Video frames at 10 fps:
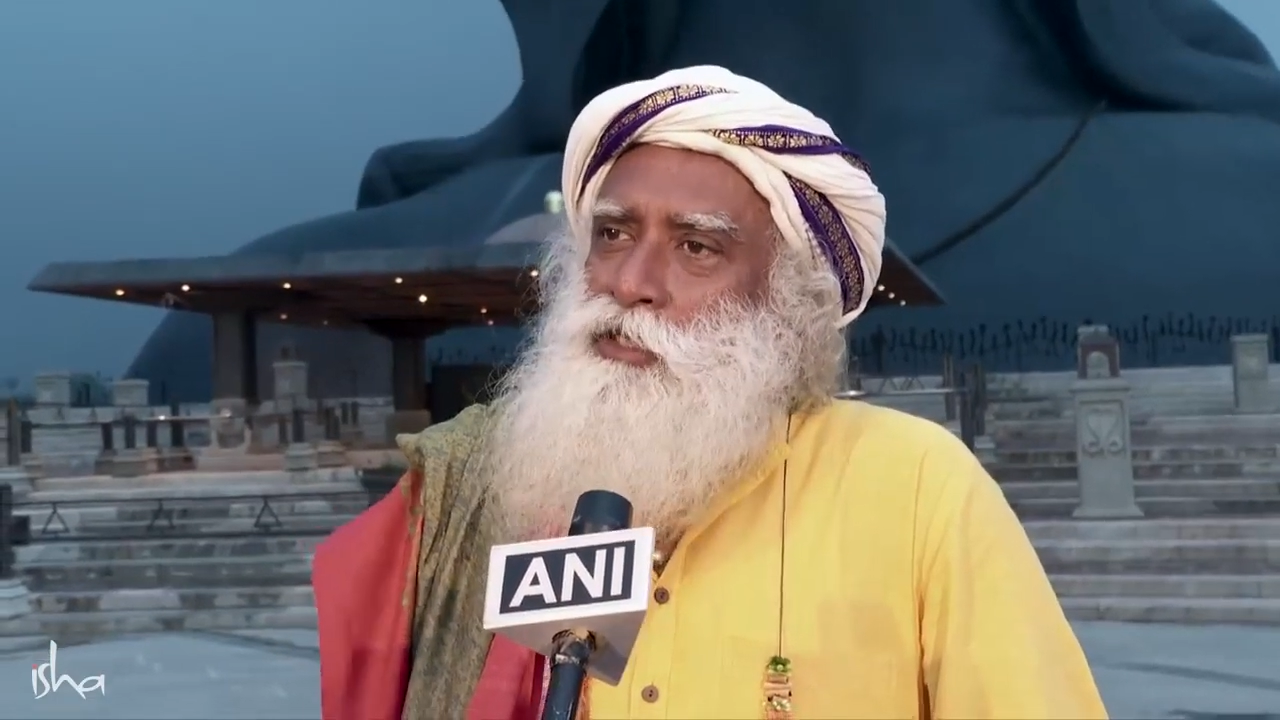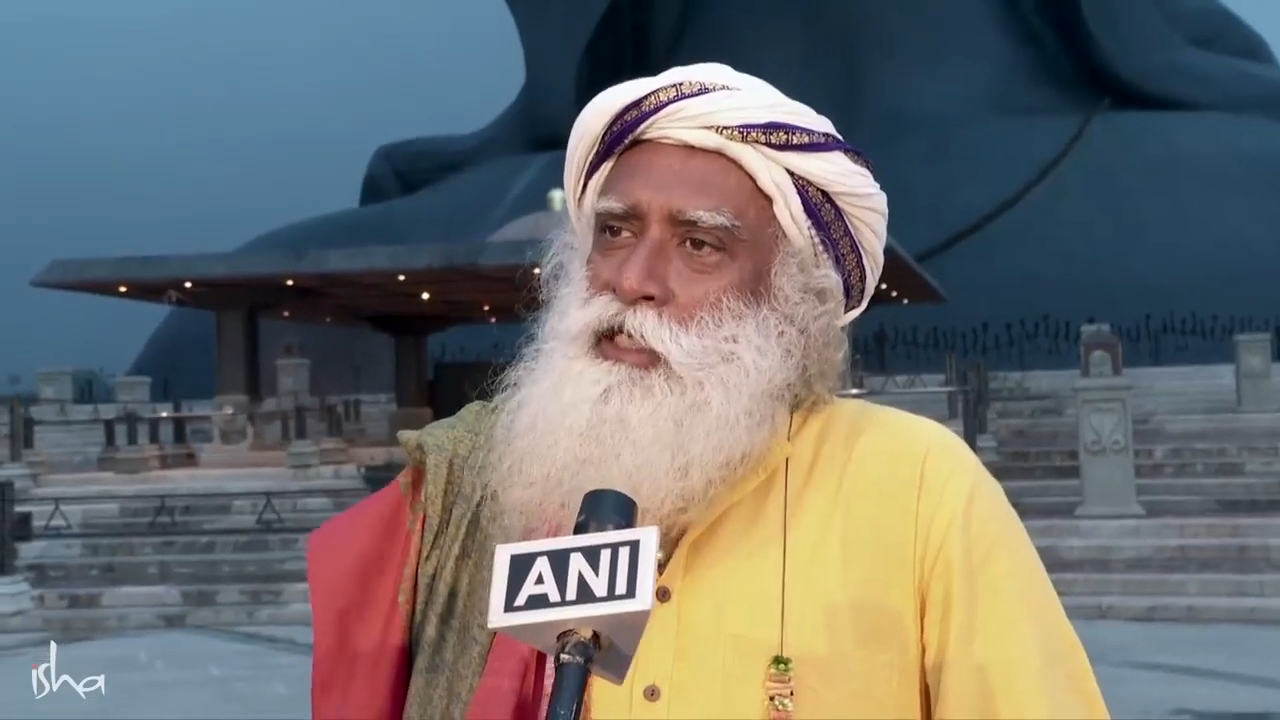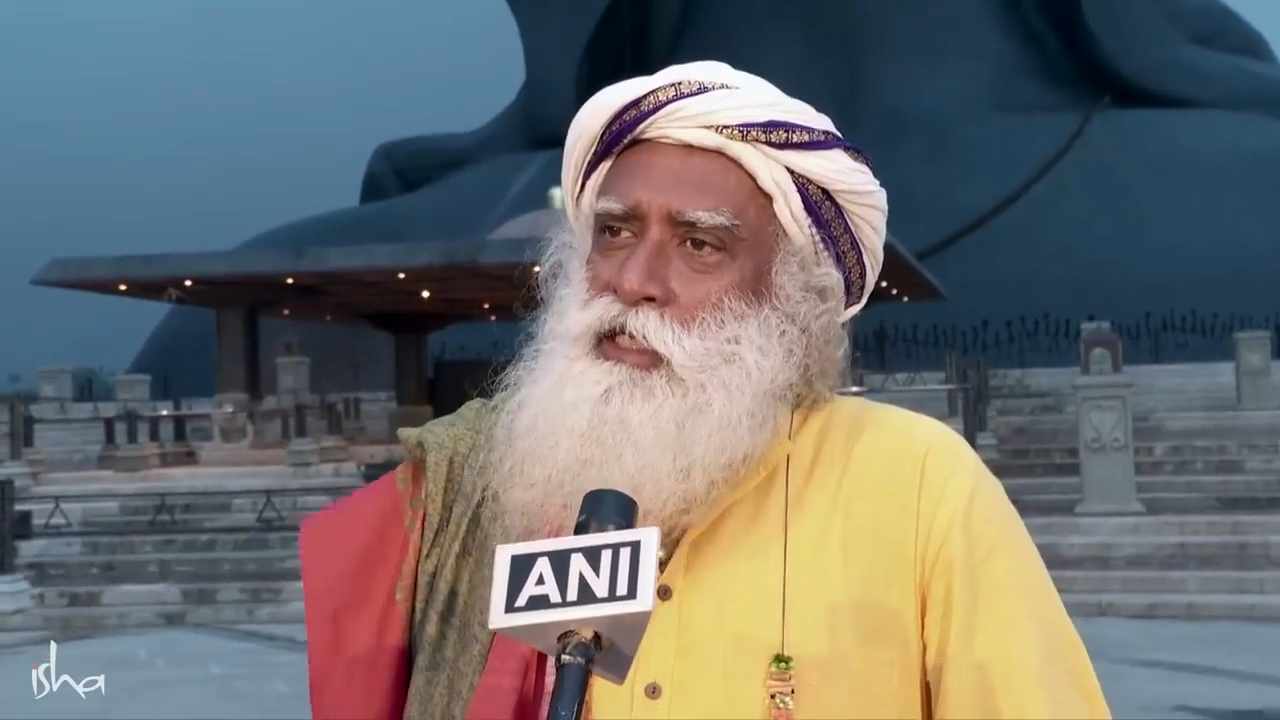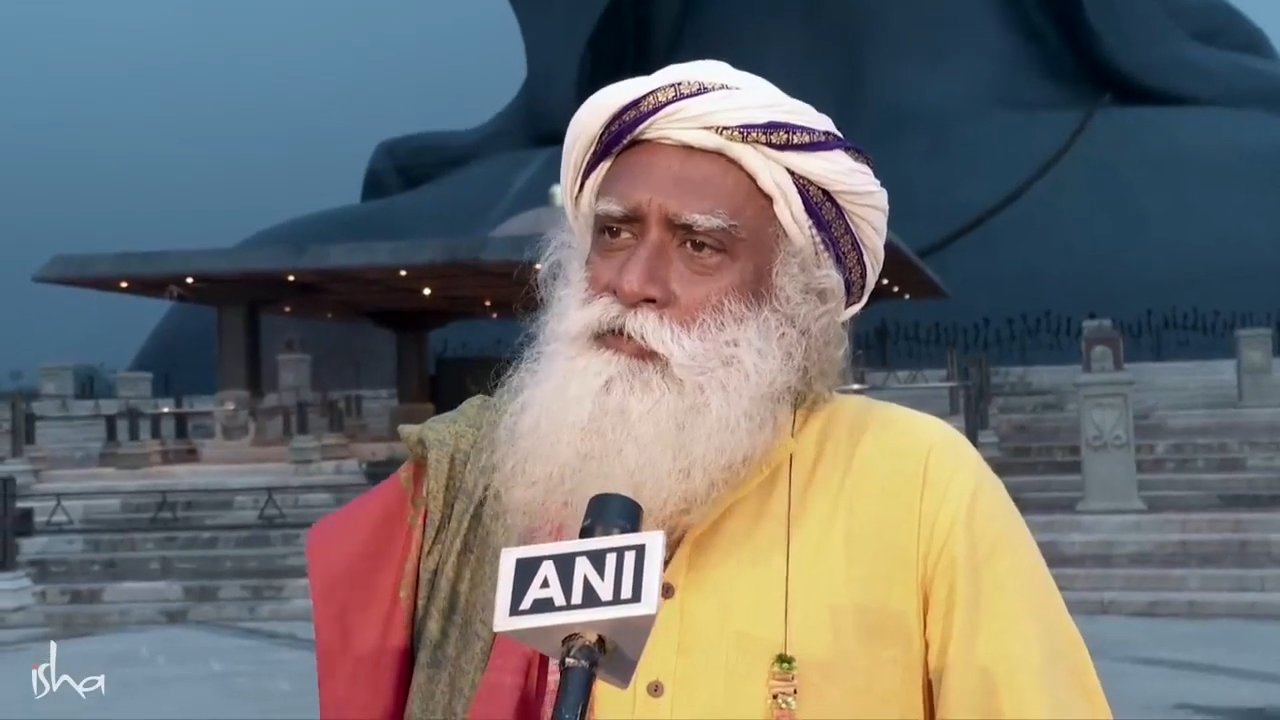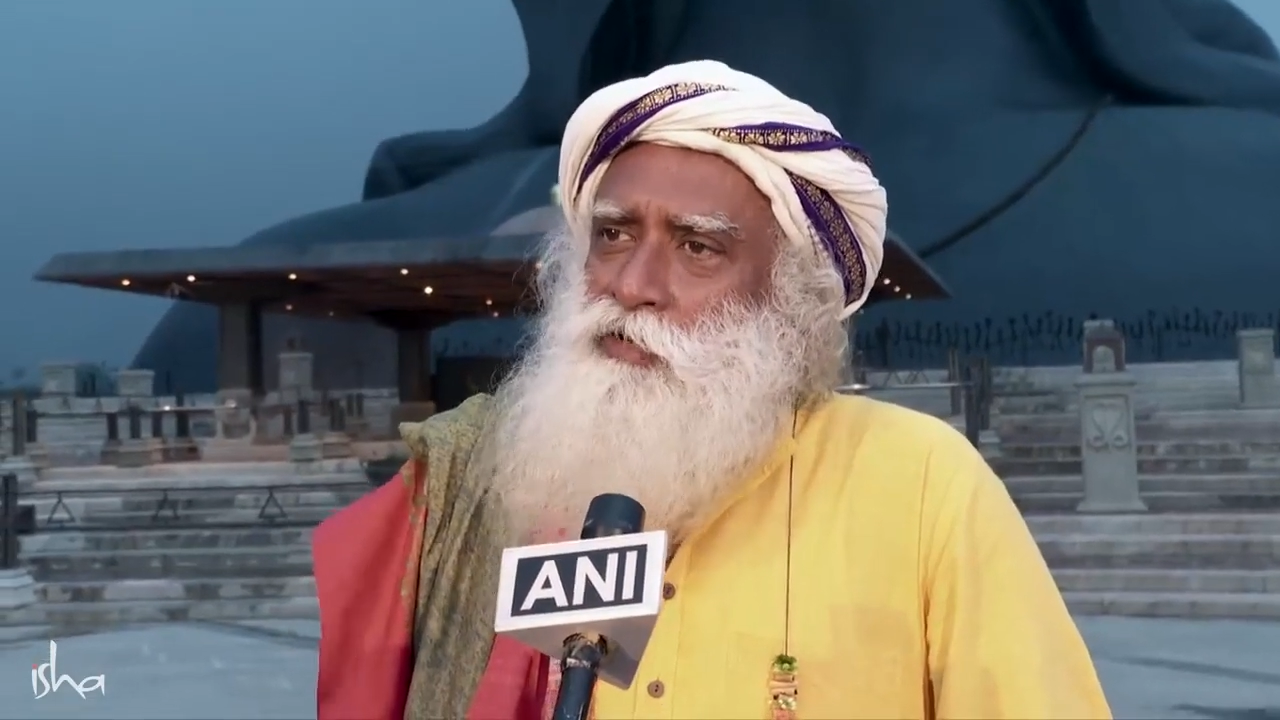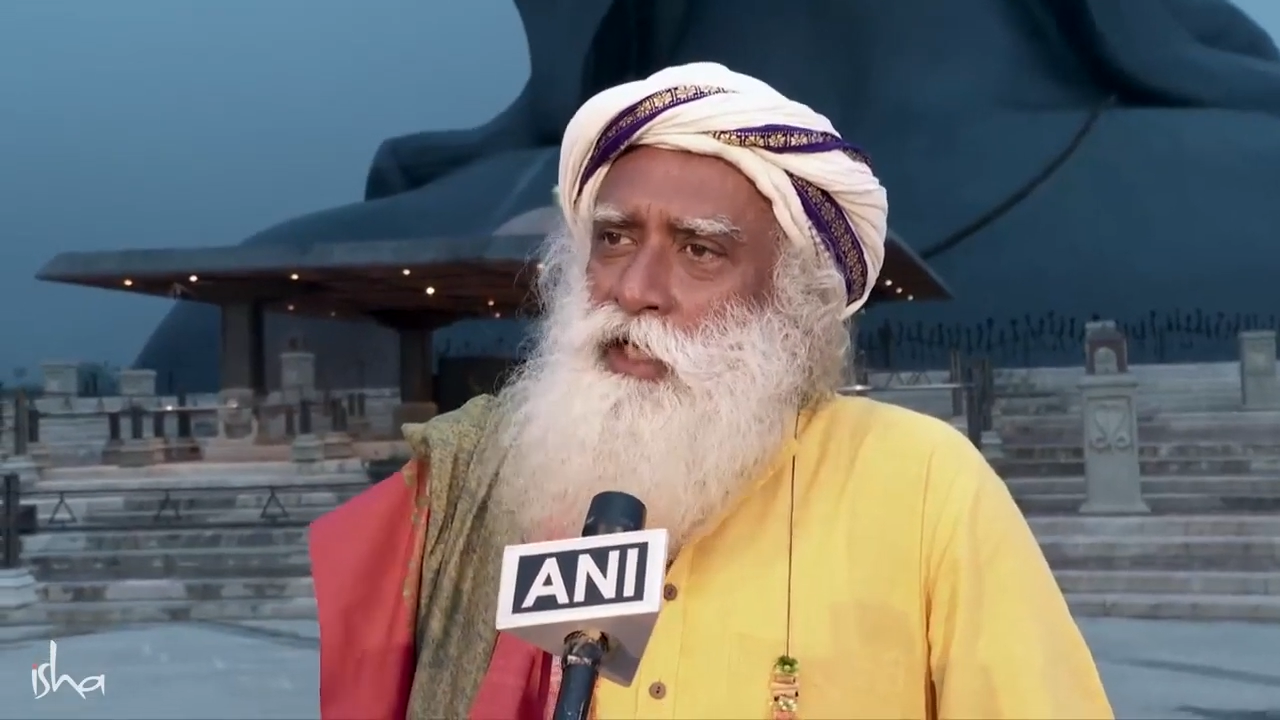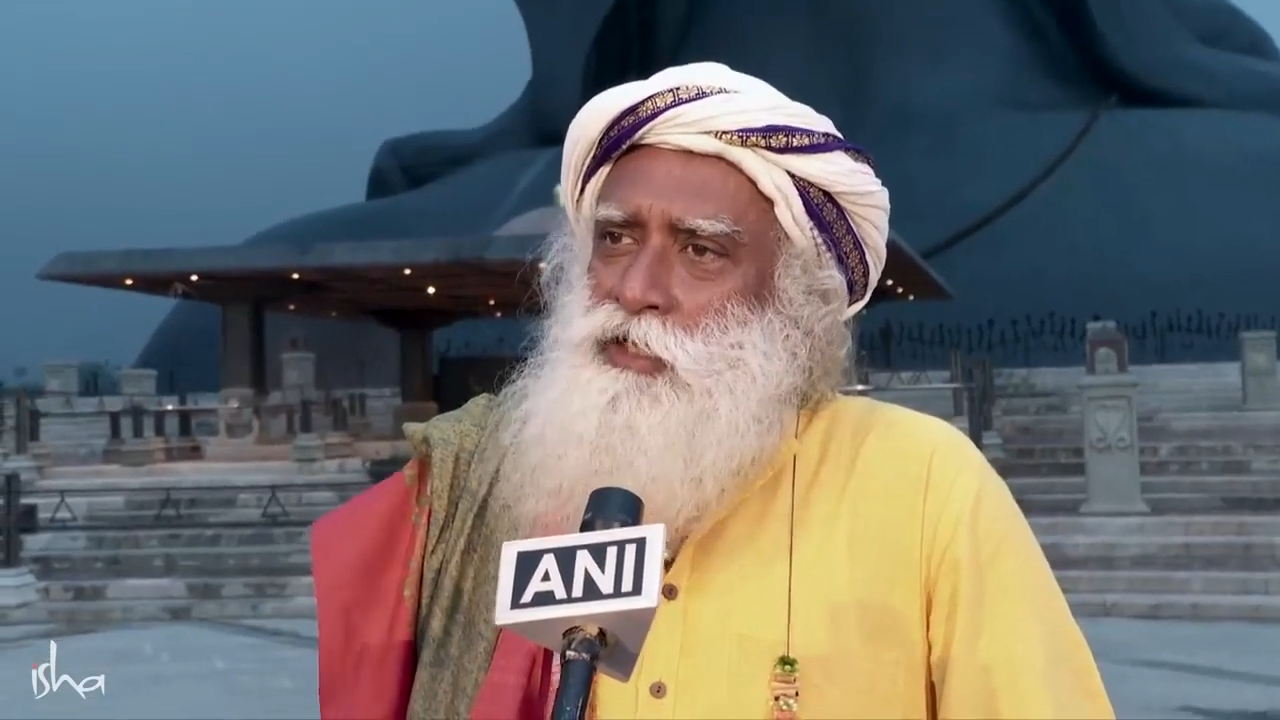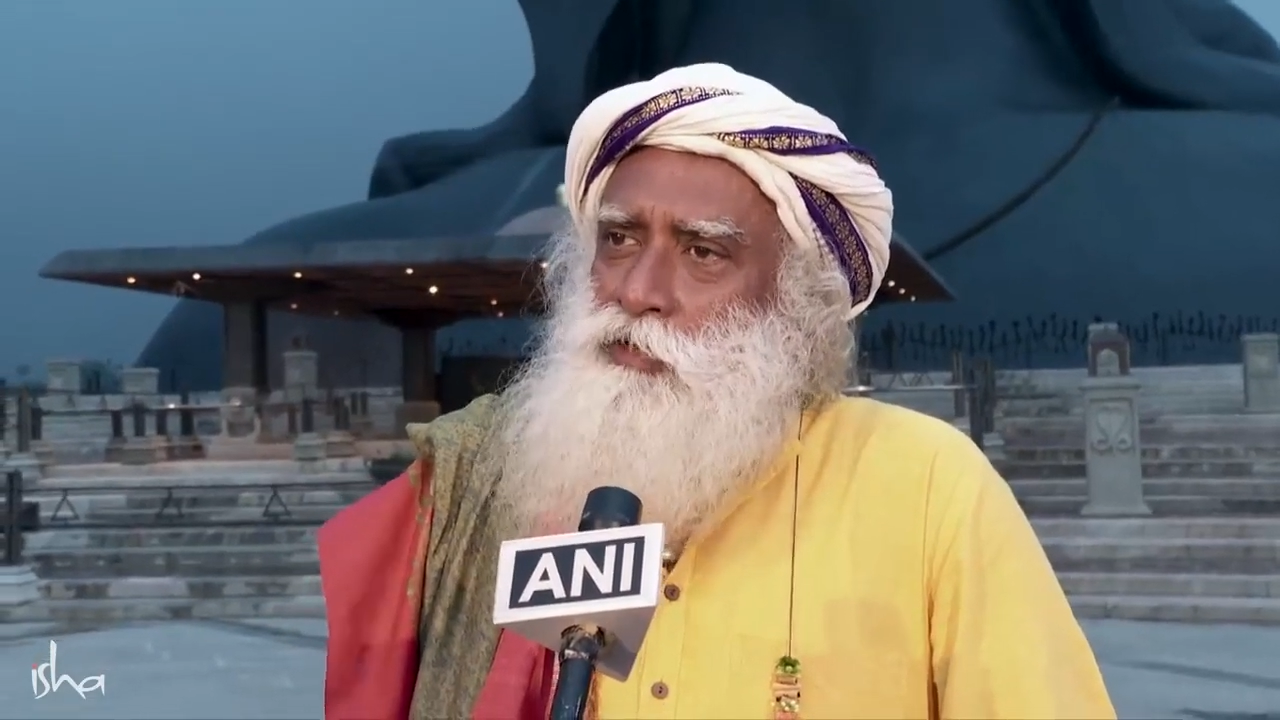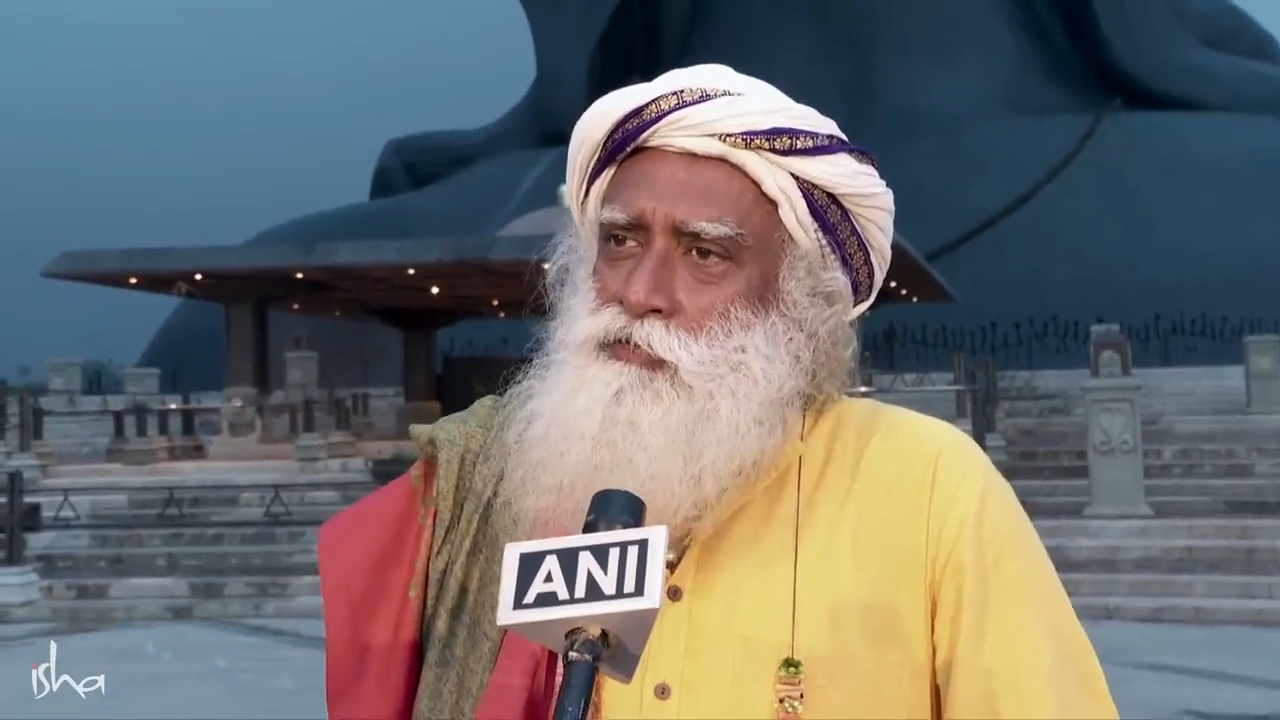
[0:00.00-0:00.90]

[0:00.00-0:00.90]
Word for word: significance